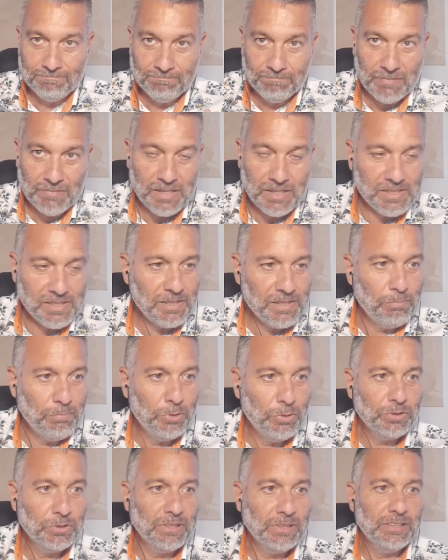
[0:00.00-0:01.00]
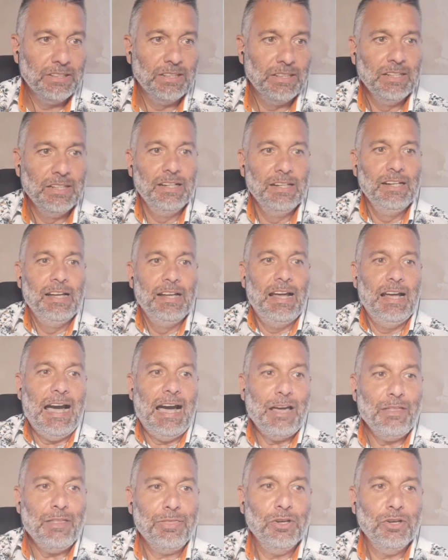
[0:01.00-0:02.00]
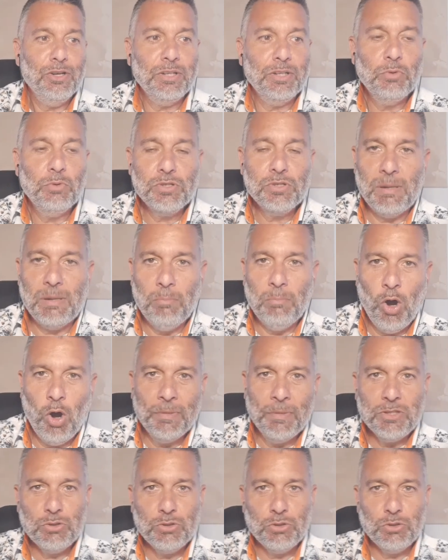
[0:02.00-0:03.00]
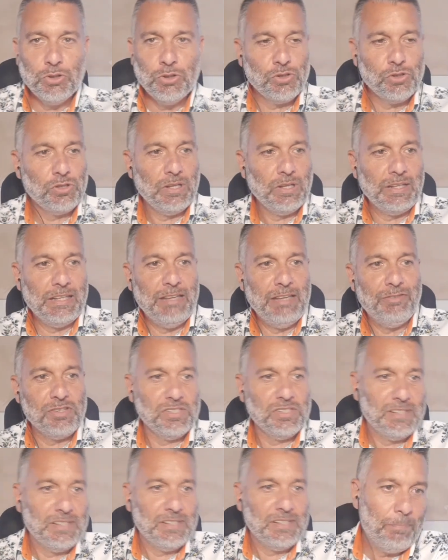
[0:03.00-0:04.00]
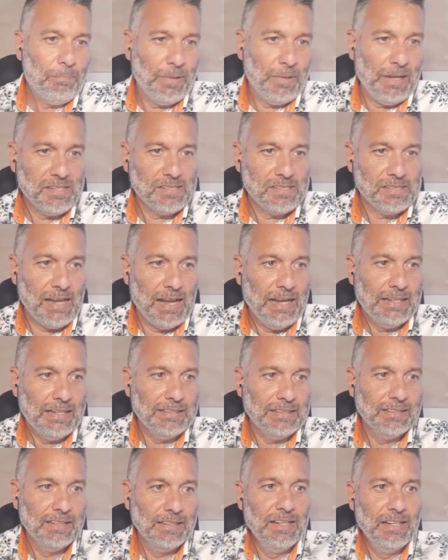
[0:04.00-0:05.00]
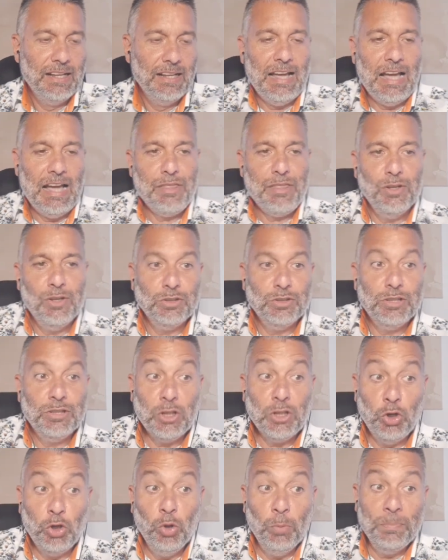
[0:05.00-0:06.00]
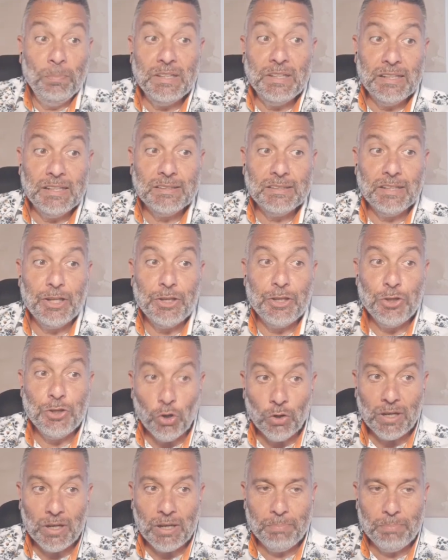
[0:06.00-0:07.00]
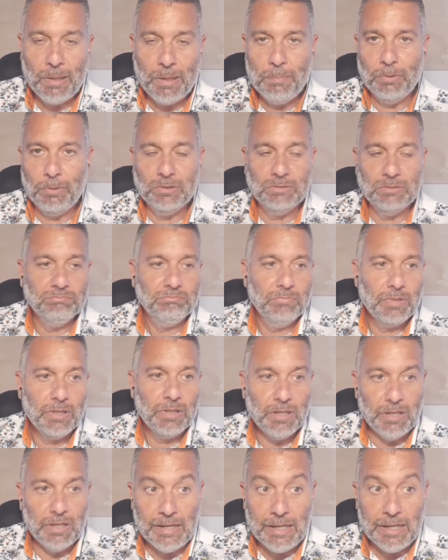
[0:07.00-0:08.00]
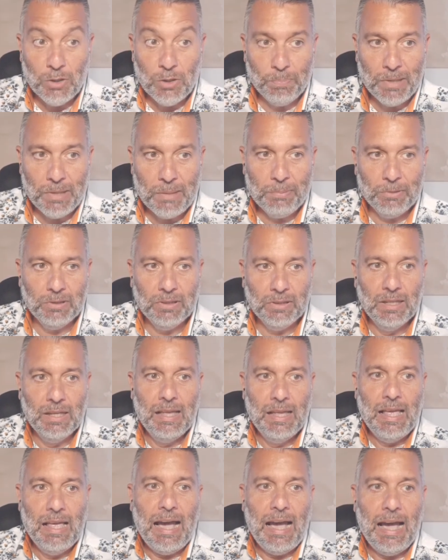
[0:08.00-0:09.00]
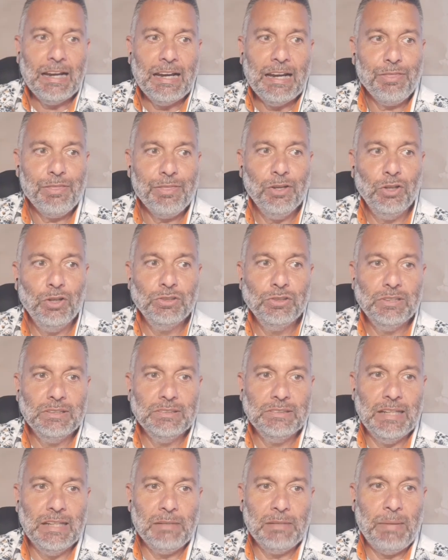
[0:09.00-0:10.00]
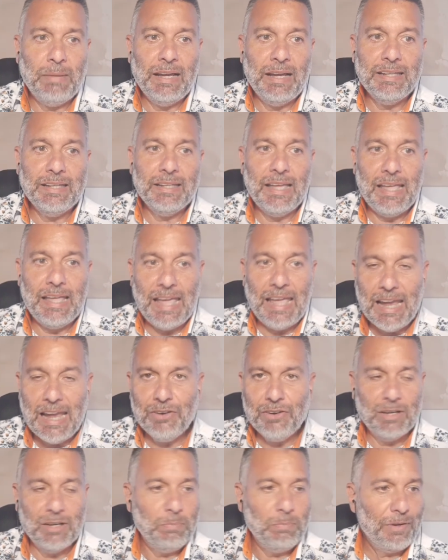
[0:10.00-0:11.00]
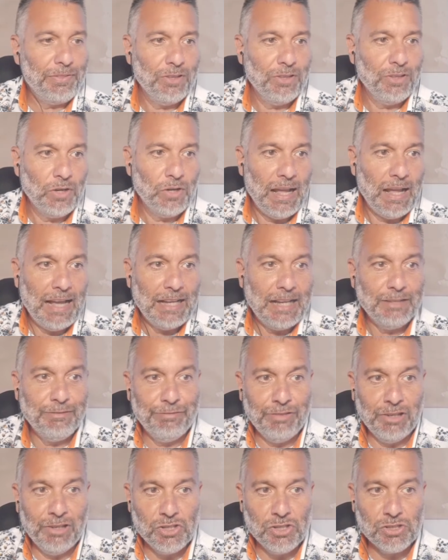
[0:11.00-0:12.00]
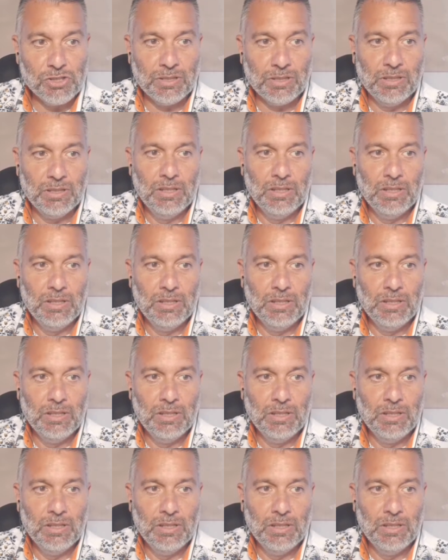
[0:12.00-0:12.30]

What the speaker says: This is important. I thought it was a moment to just give a step aside. I thought the club needed younger people, new people, and I thought that my era at Barcelona had finished.